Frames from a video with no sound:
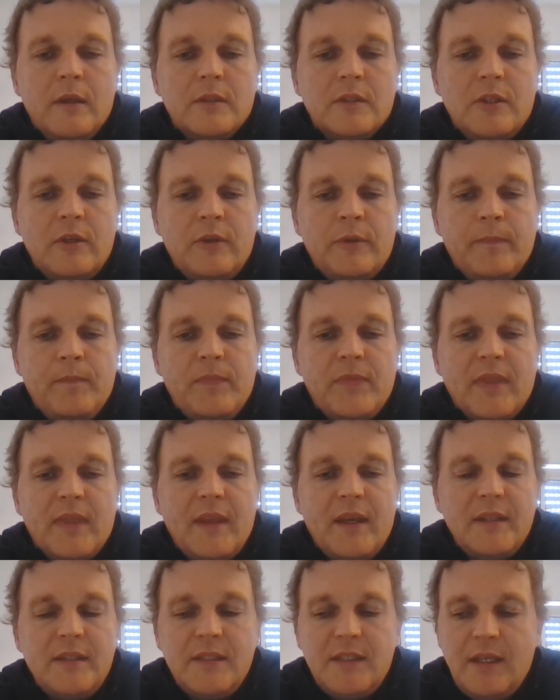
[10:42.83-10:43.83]
So
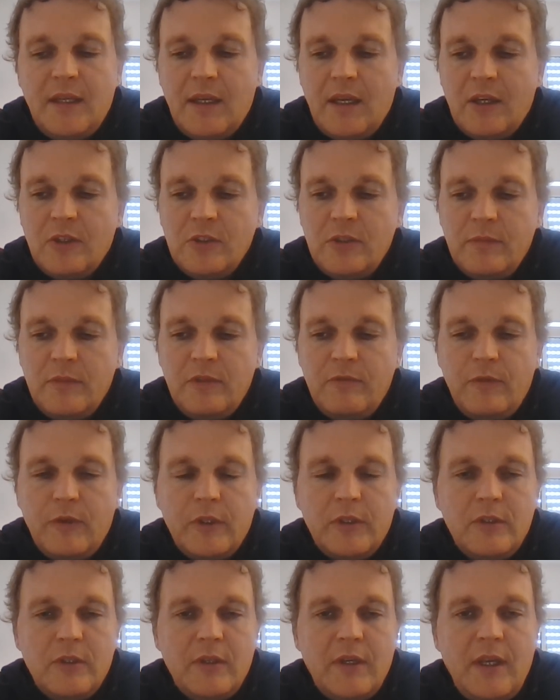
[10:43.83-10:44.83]
that's the announcement
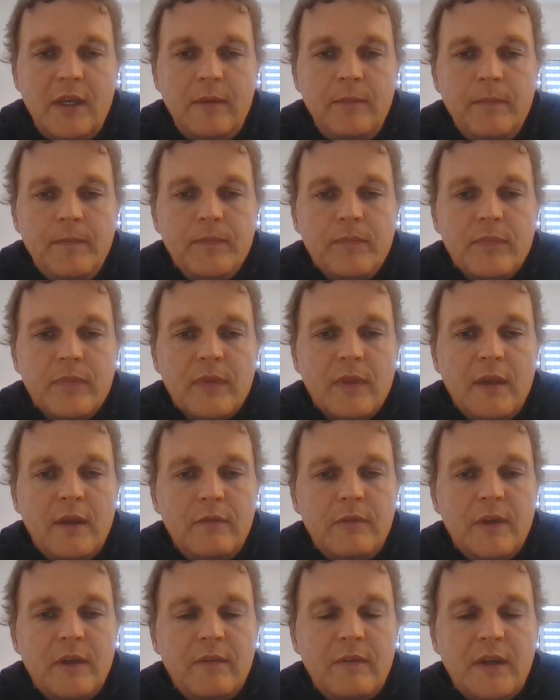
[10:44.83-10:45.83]
for today.
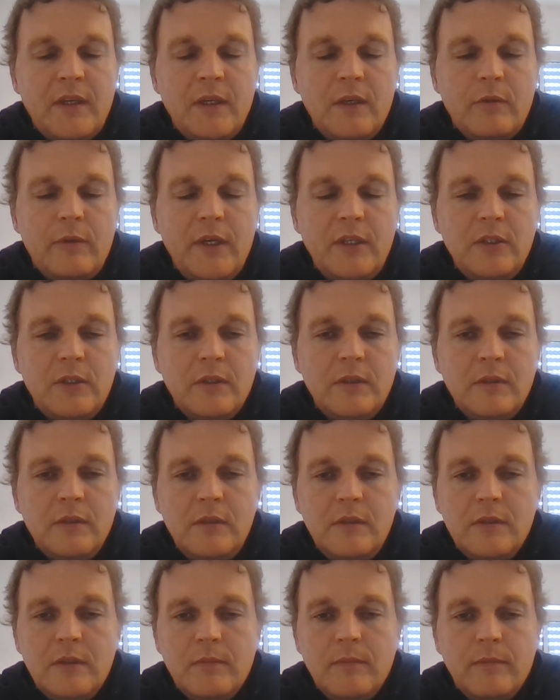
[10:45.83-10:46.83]
If you have any
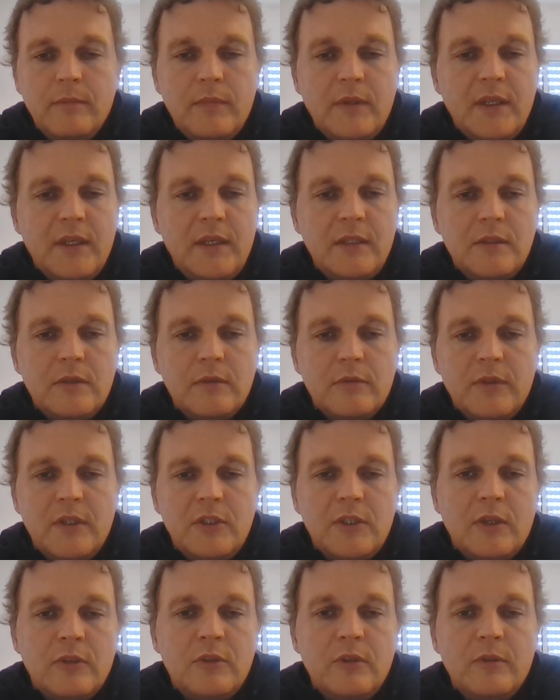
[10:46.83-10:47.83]
questions, please
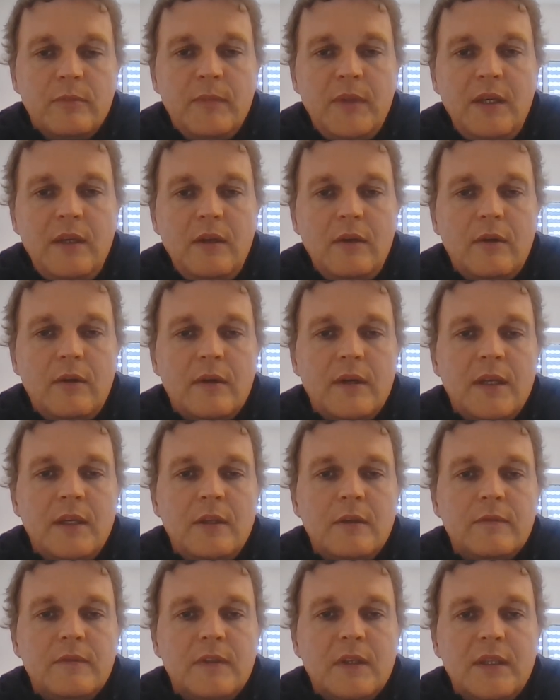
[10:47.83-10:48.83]
reach out to me or
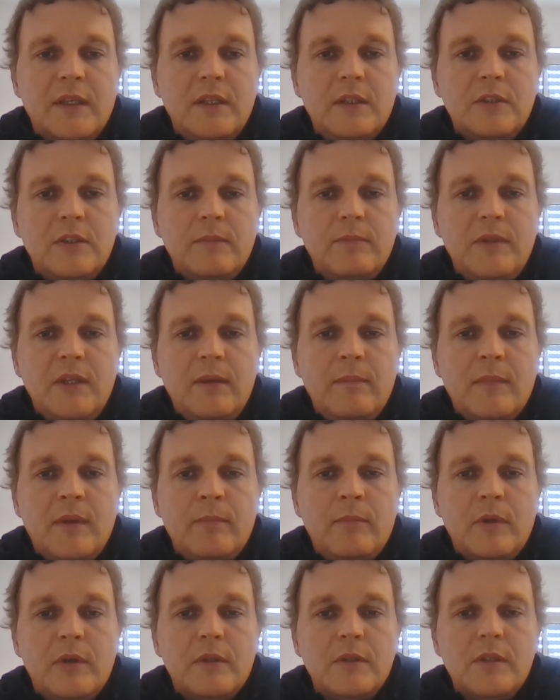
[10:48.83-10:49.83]
any of the leadership team
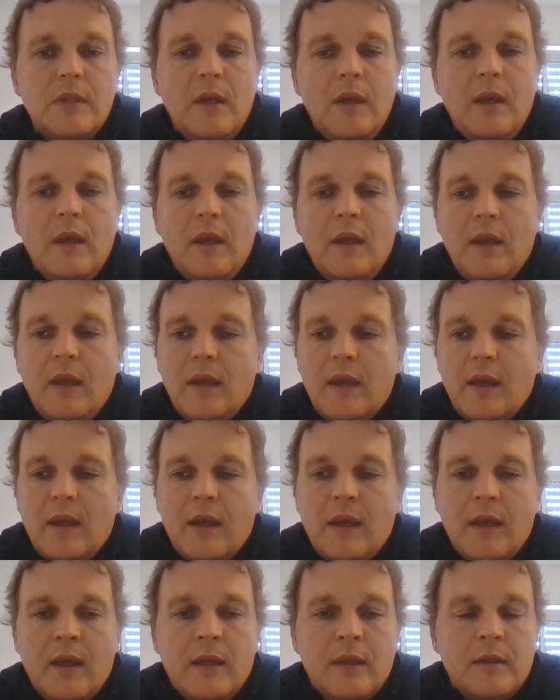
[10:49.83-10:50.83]
members.
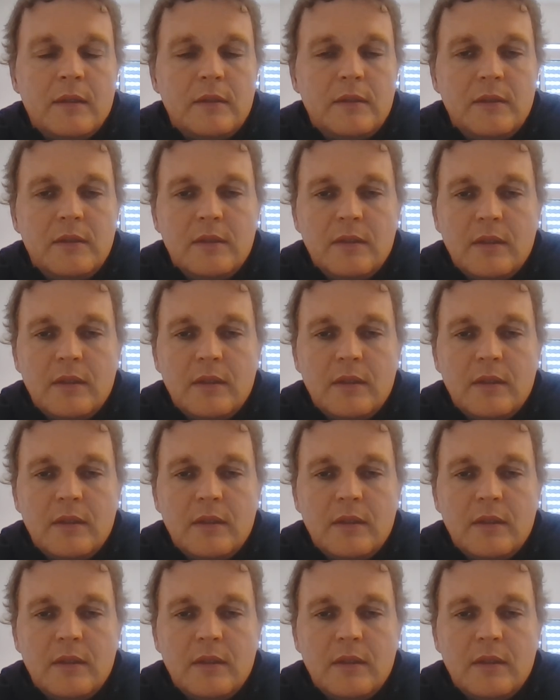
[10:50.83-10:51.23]
And